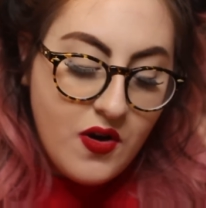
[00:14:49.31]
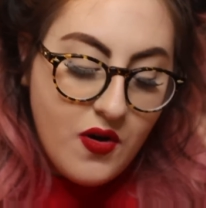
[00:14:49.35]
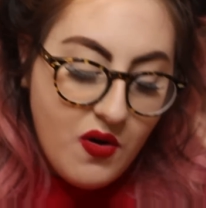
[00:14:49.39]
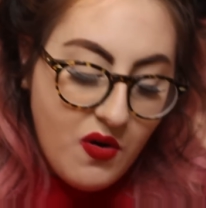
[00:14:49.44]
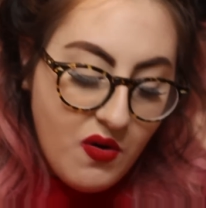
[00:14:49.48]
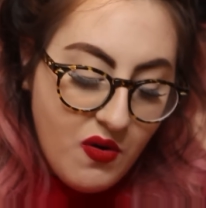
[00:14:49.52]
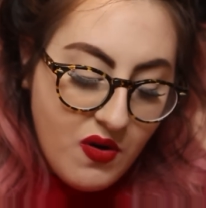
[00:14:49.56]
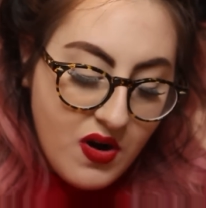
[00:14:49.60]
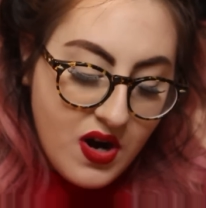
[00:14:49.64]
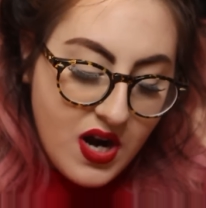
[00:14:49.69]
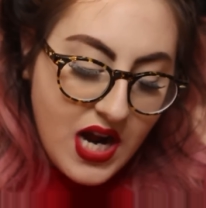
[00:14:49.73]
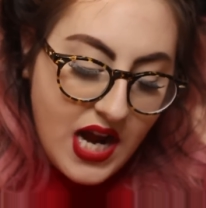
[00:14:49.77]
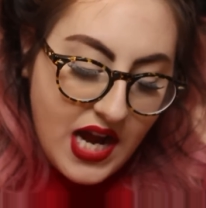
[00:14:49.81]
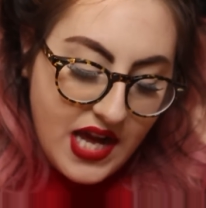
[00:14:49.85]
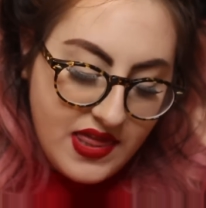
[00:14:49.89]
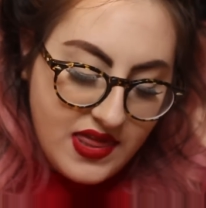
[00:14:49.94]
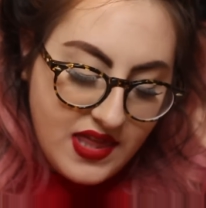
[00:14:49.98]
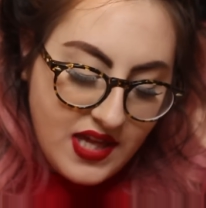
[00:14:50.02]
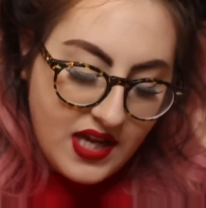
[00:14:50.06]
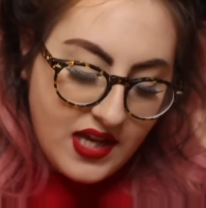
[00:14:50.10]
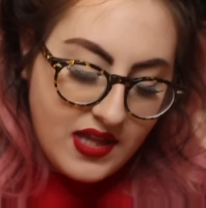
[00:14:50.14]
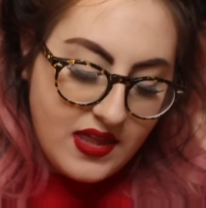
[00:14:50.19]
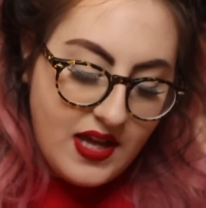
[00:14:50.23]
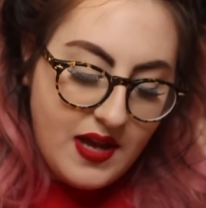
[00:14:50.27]
Or I
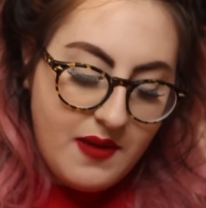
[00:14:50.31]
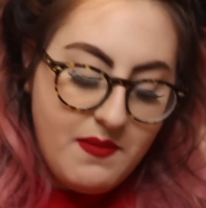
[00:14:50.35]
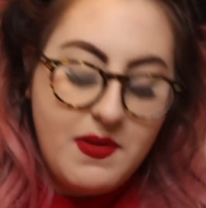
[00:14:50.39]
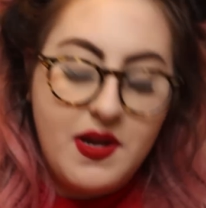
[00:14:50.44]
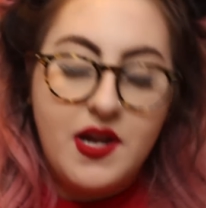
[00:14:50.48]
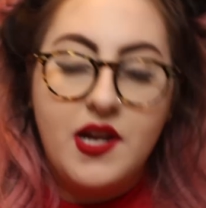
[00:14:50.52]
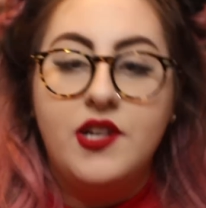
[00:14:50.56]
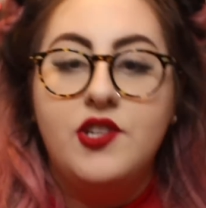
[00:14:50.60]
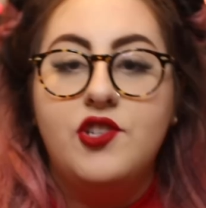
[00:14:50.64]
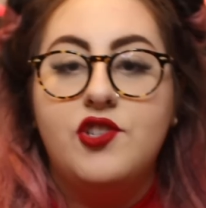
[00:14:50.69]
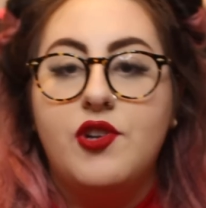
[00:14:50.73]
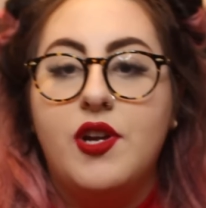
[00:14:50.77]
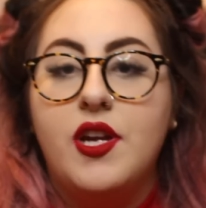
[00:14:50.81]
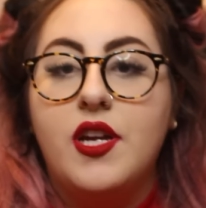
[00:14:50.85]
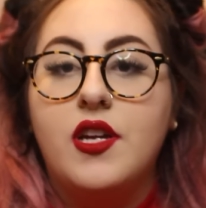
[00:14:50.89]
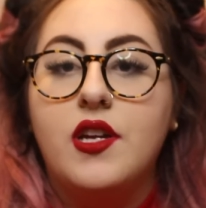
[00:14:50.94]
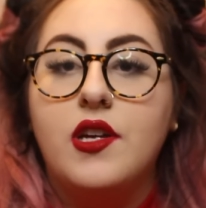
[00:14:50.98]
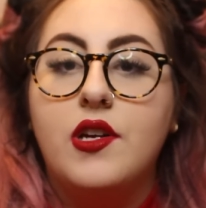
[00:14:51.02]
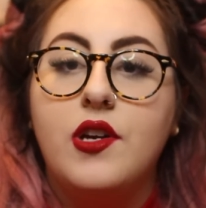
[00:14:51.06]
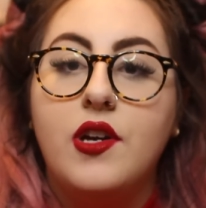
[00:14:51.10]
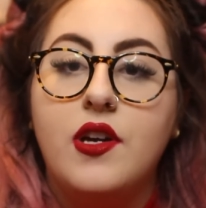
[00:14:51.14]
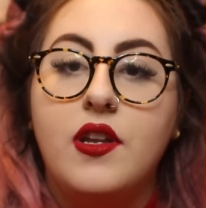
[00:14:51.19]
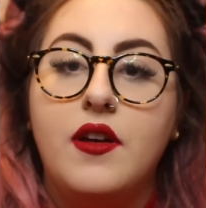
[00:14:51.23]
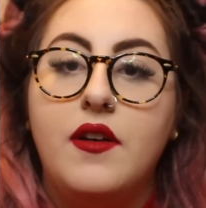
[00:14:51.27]
think that Mary
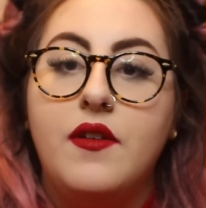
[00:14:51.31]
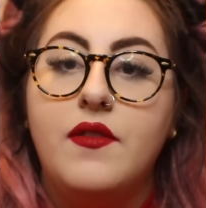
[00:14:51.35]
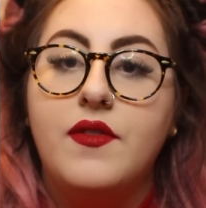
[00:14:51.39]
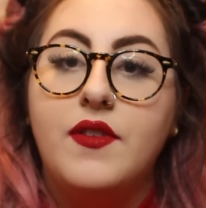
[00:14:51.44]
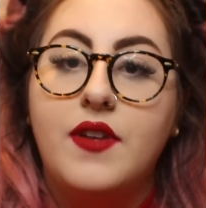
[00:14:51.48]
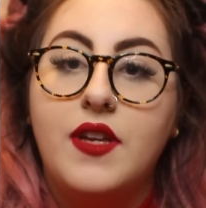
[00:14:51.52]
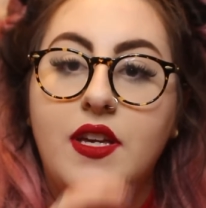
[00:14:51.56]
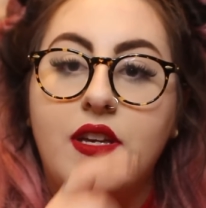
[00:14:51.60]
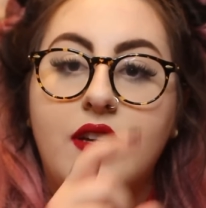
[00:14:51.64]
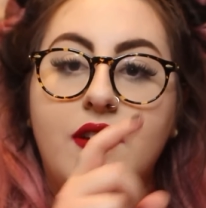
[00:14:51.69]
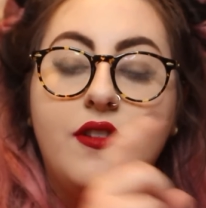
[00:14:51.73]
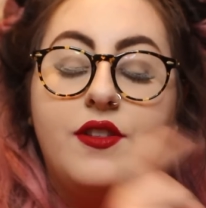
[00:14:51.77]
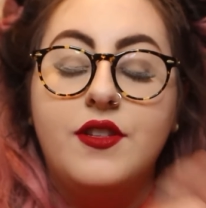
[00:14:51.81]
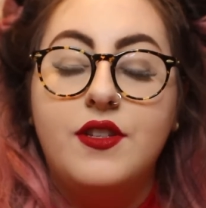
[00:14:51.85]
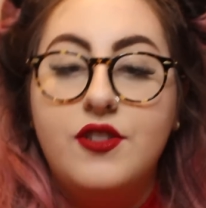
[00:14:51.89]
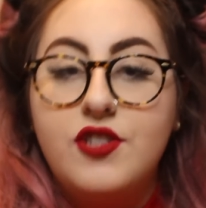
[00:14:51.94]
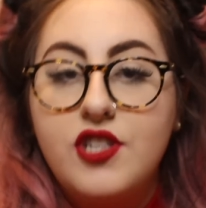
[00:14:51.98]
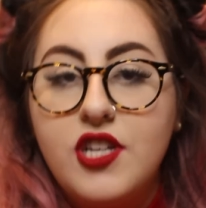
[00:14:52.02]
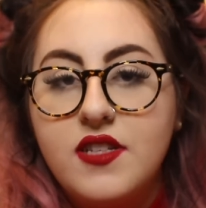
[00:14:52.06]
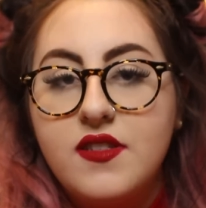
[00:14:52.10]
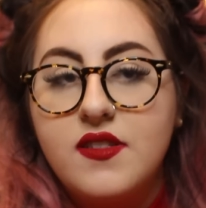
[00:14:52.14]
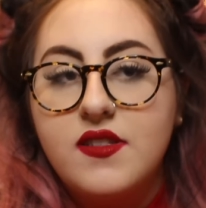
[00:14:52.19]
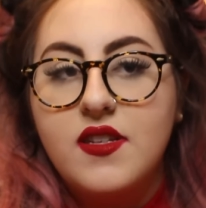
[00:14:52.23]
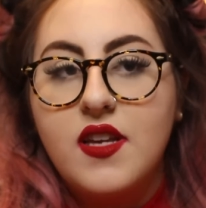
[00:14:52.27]
Drake could have killed
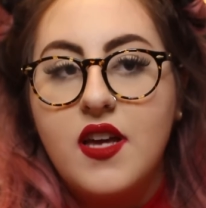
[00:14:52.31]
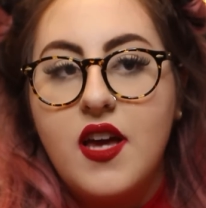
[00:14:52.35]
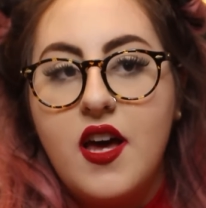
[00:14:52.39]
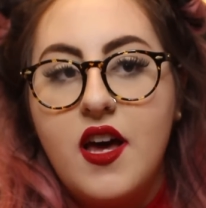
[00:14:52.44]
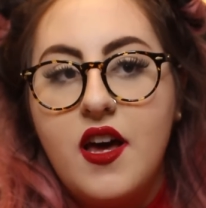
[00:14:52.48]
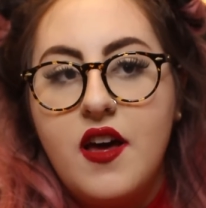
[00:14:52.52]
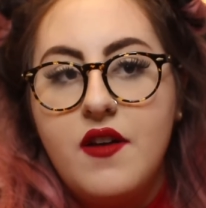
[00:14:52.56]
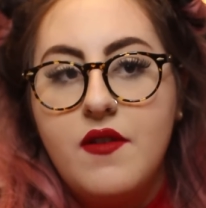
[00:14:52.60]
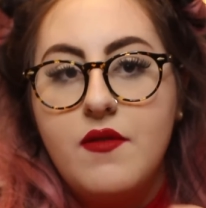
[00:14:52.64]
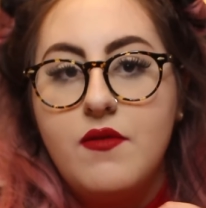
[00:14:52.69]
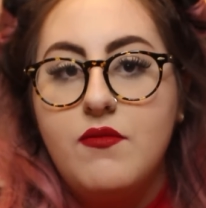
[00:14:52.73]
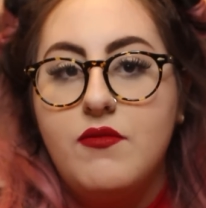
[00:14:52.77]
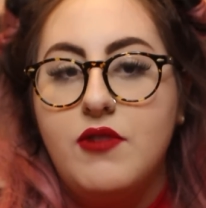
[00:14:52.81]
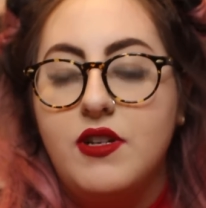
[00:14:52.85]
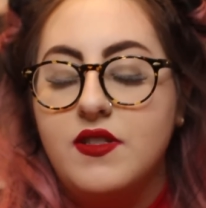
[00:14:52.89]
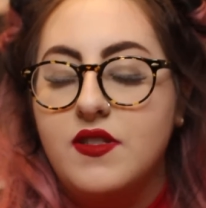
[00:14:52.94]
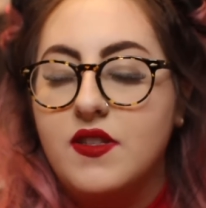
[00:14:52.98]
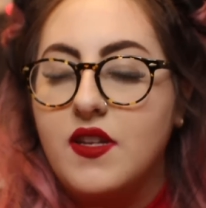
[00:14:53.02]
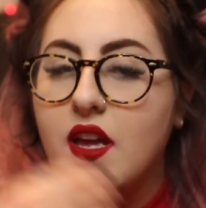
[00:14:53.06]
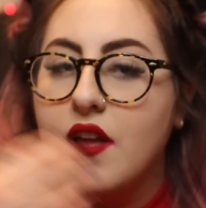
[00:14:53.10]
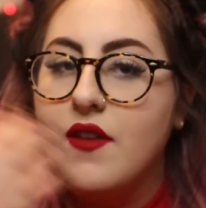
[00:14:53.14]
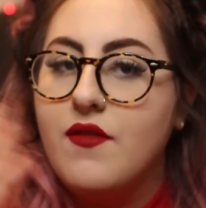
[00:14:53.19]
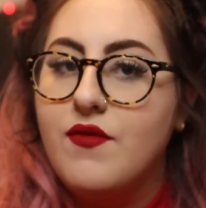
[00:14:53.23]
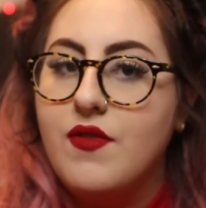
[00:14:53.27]
Jessica,
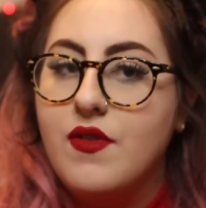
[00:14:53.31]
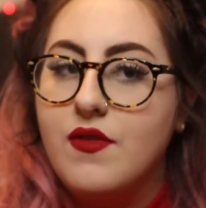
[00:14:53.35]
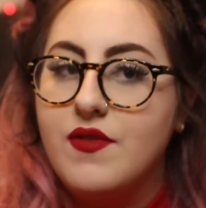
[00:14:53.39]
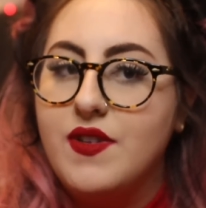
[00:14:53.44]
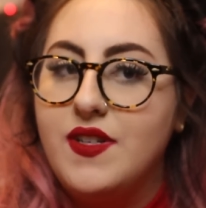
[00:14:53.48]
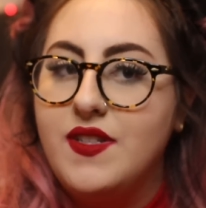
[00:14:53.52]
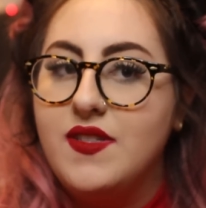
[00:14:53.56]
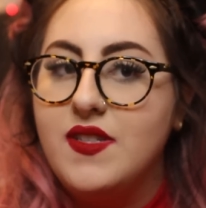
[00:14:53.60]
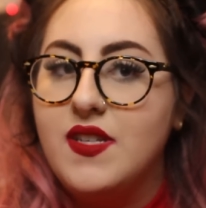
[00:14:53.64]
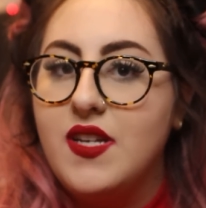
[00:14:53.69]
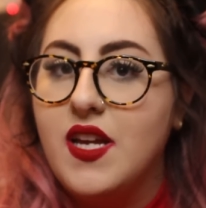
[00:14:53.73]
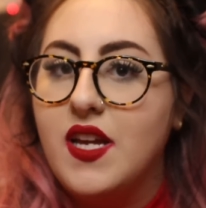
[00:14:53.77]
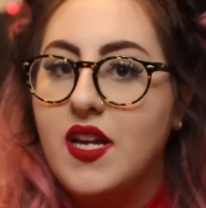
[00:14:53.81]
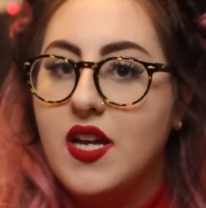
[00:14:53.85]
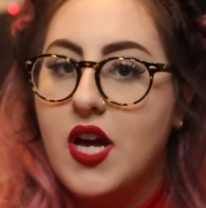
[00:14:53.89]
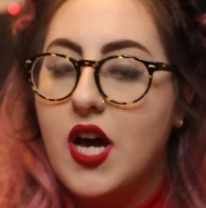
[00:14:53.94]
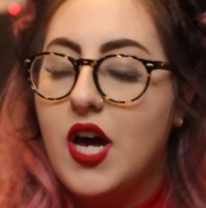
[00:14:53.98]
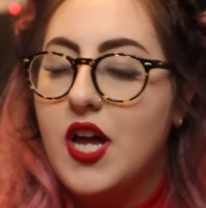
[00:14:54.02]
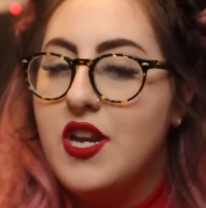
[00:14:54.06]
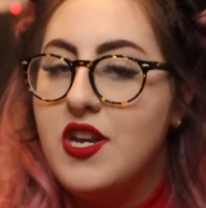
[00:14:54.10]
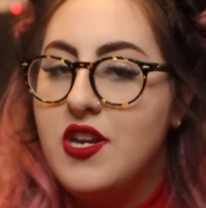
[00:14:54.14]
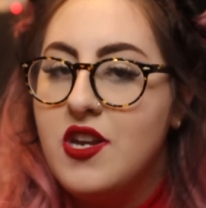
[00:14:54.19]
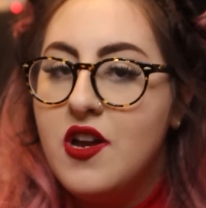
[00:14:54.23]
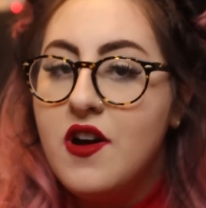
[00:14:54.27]
once again for reasoning
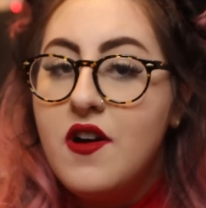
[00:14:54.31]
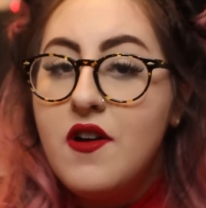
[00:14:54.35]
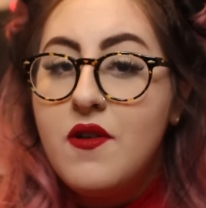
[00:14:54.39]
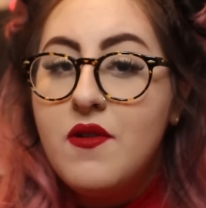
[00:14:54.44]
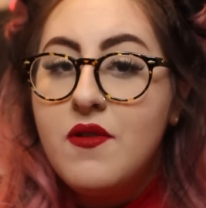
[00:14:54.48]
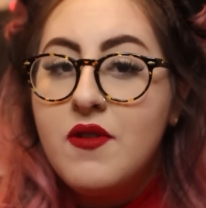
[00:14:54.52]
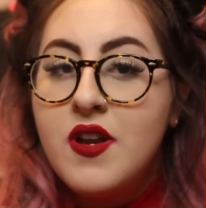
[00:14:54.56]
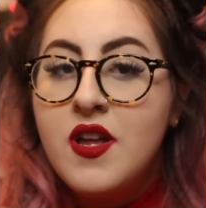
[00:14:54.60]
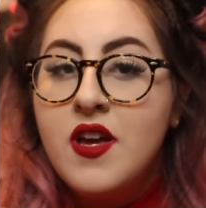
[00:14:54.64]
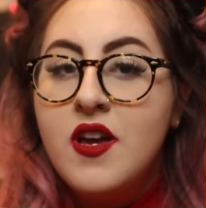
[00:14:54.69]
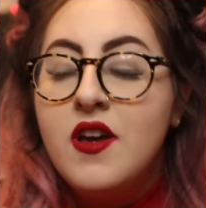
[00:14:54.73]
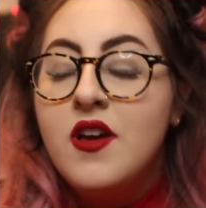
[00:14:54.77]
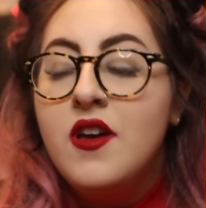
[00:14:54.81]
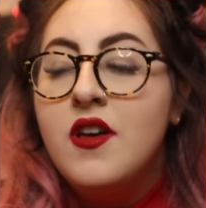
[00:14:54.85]
unknown.